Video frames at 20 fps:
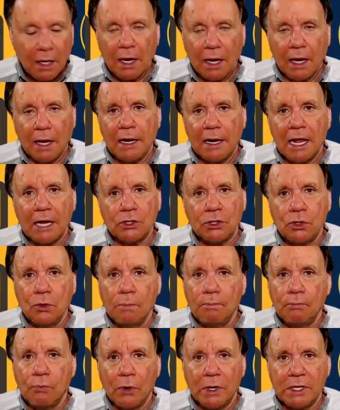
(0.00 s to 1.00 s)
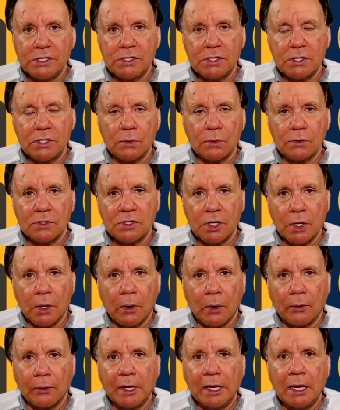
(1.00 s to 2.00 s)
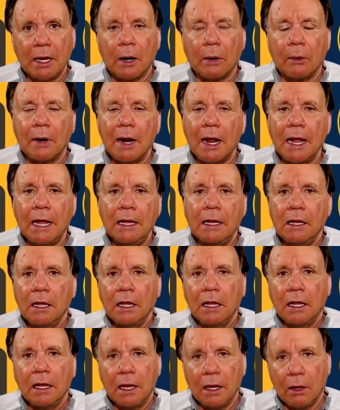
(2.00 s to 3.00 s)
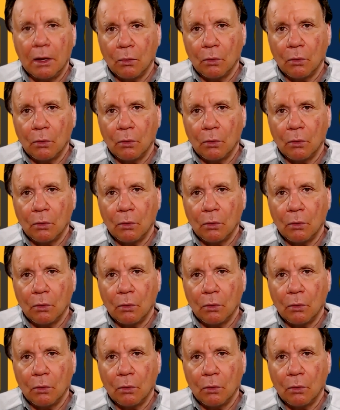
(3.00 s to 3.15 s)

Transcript: And that 2.00 ERA,